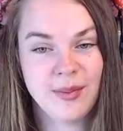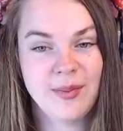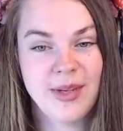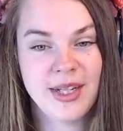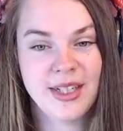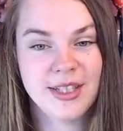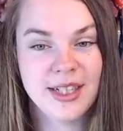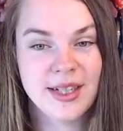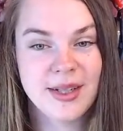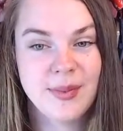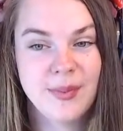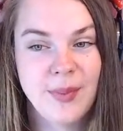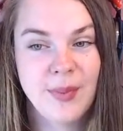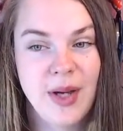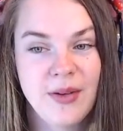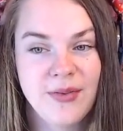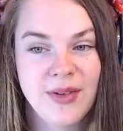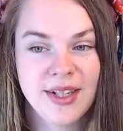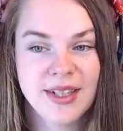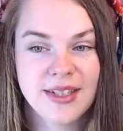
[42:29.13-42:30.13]
magic,
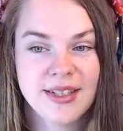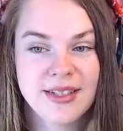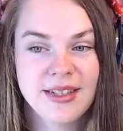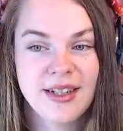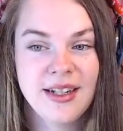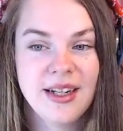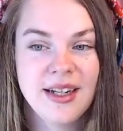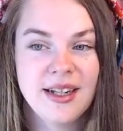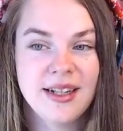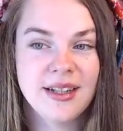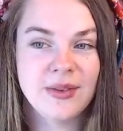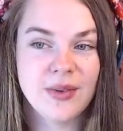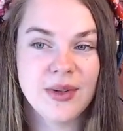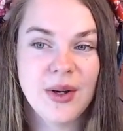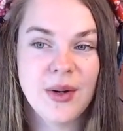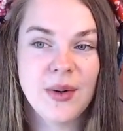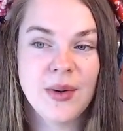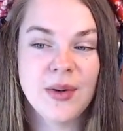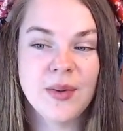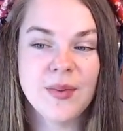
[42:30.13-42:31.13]
perfect little
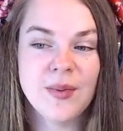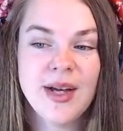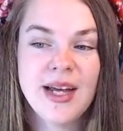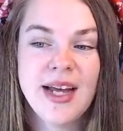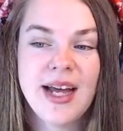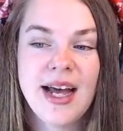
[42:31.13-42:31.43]
comb.